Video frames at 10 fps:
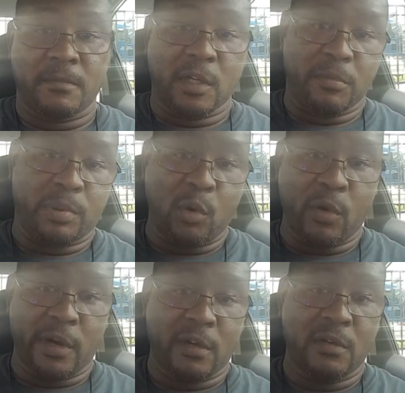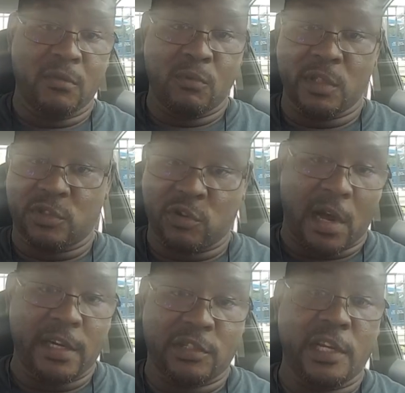the employer would
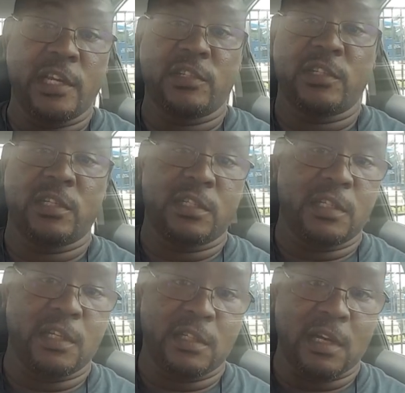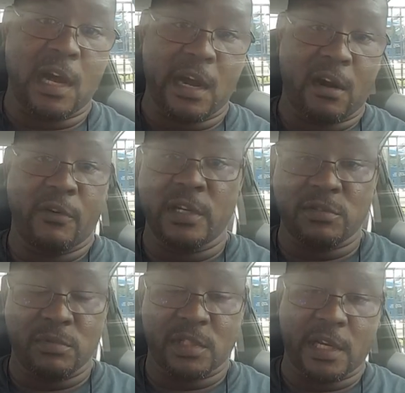try to change it, and then the
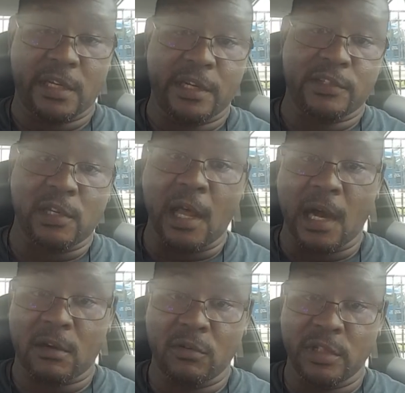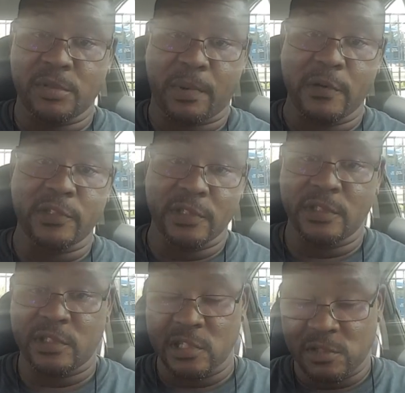IRS would say there's a lock on this
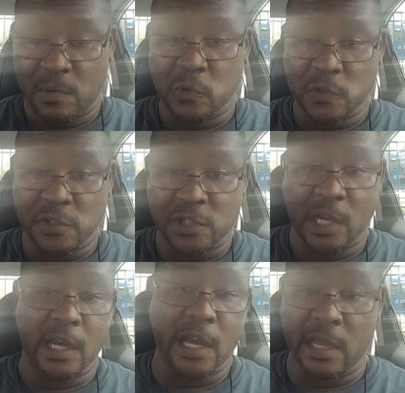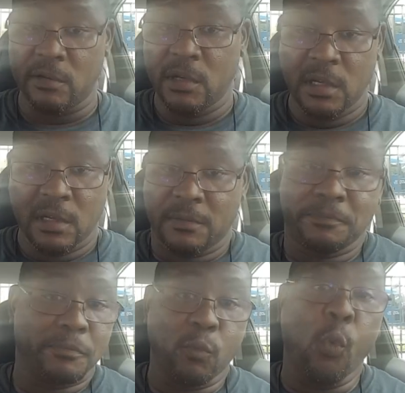person's. It's supposed to stay at
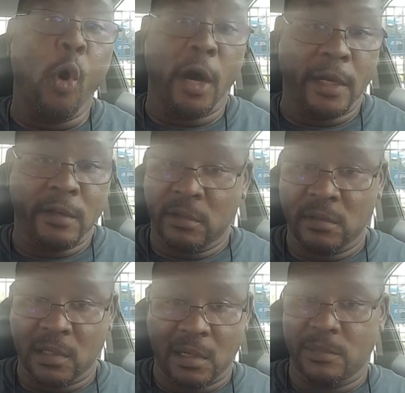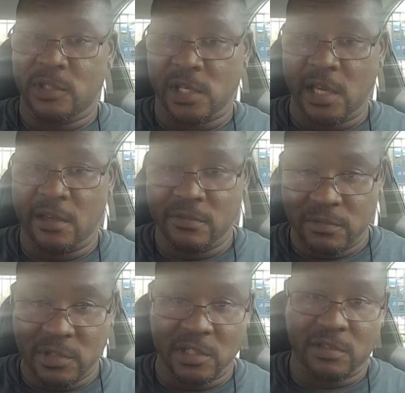1. I'm going to say,
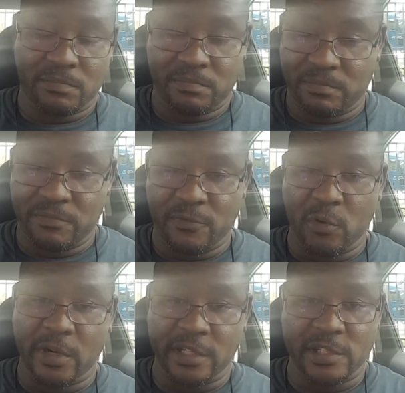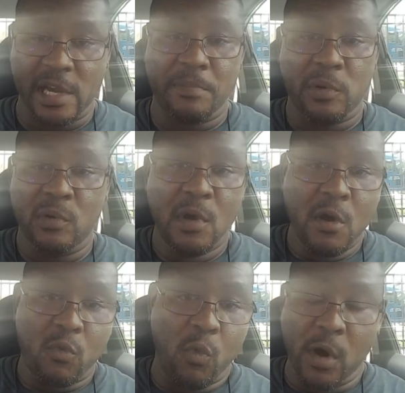just for an example,
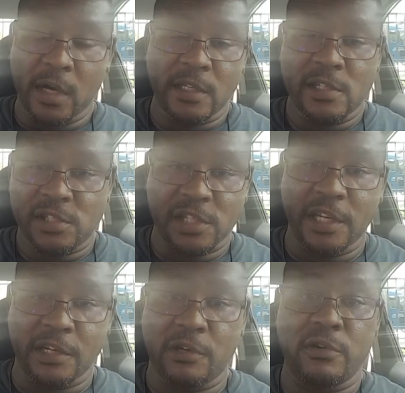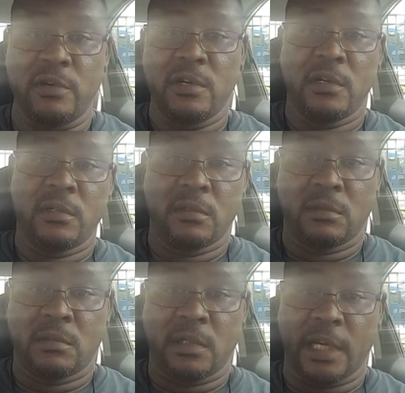1 single,
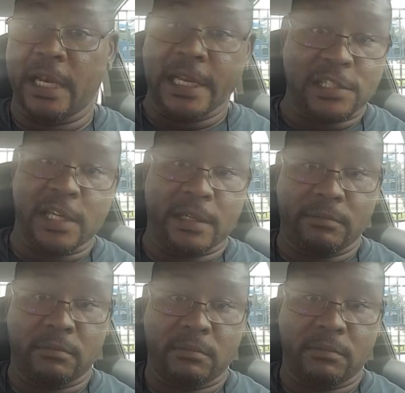and that's it.